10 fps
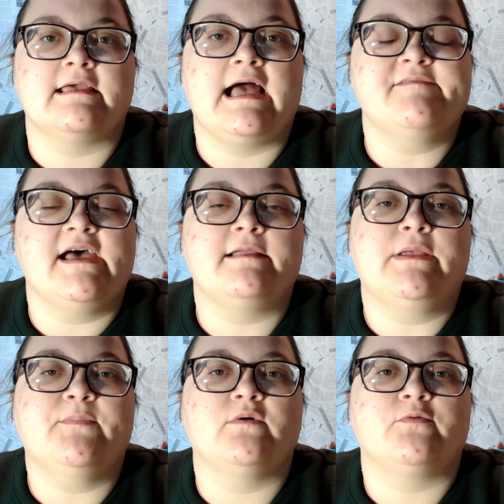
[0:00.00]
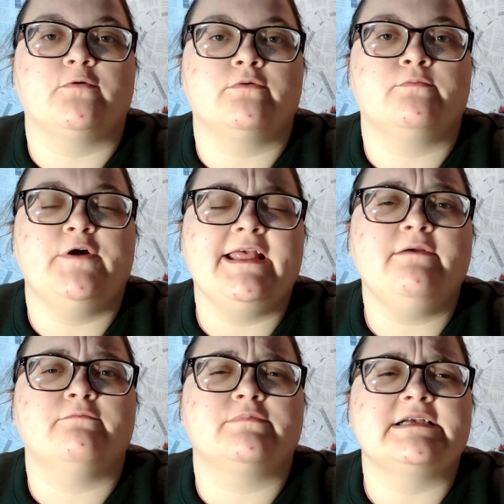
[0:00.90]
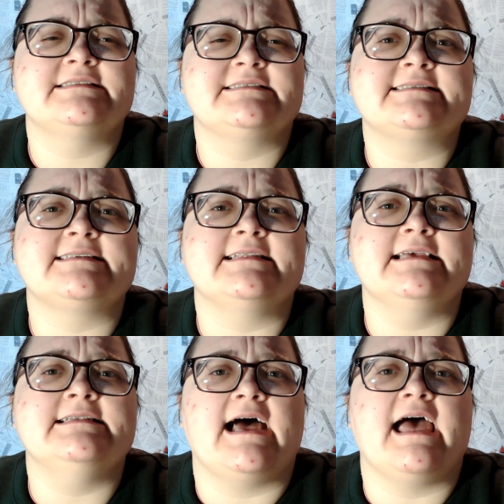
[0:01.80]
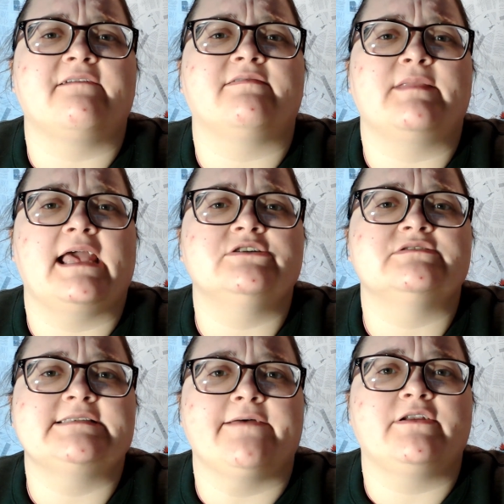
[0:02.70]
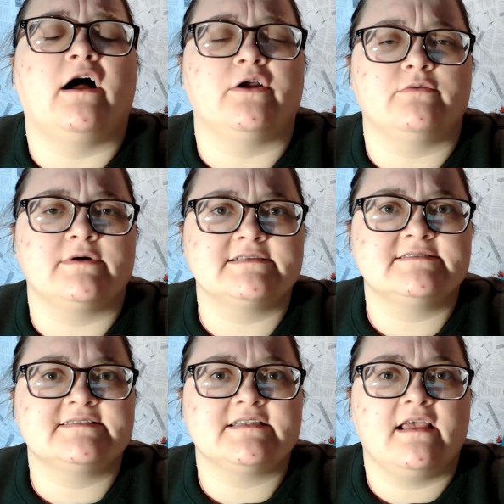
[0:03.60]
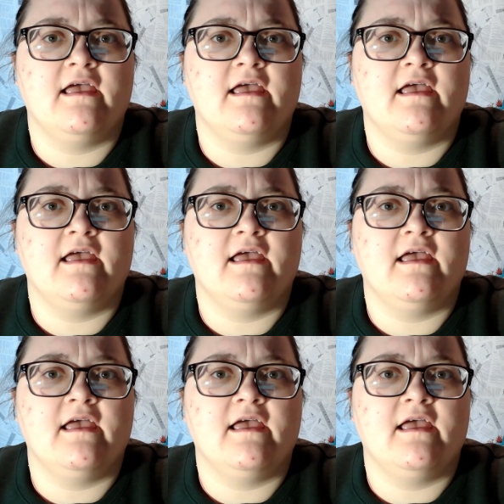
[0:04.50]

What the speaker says: I've had people pretty consistently die from the age of 7 onwards.